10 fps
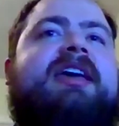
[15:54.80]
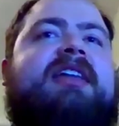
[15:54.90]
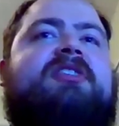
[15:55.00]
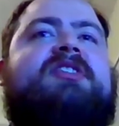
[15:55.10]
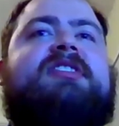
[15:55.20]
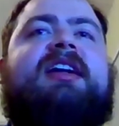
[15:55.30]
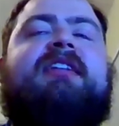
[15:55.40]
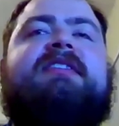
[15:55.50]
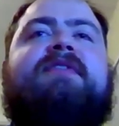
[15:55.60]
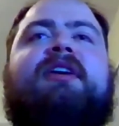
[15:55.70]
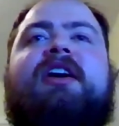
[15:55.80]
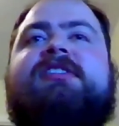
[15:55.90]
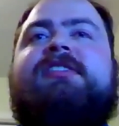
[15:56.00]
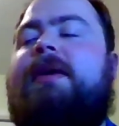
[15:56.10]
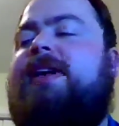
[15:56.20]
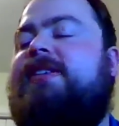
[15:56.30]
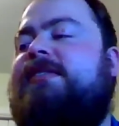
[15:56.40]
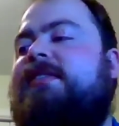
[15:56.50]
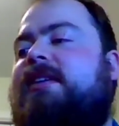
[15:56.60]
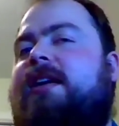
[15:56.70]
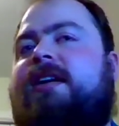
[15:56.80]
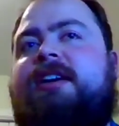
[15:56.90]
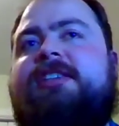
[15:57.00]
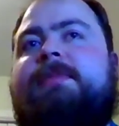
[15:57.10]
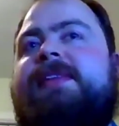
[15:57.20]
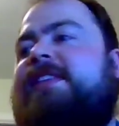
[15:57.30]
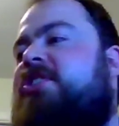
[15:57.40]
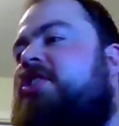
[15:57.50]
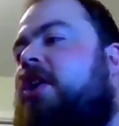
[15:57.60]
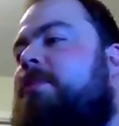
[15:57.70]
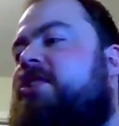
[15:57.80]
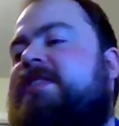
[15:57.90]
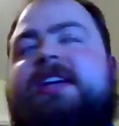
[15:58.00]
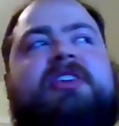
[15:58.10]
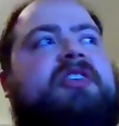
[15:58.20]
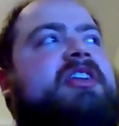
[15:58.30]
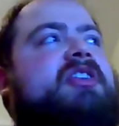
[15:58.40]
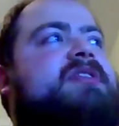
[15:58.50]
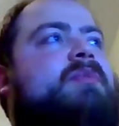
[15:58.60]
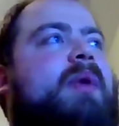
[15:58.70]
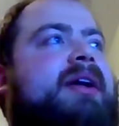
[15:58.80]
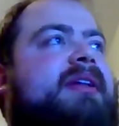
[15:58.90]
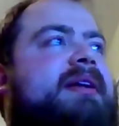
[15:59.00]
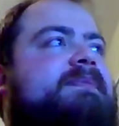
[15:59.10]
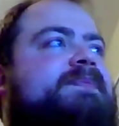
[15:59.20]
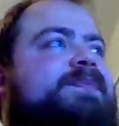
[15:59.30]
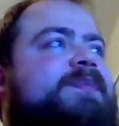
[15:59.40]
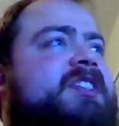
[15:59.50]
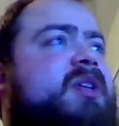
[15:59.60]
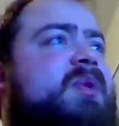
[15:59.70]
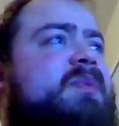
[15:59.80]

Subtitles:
yeah, there's kind of different customization options that you can use in Wakelet. So,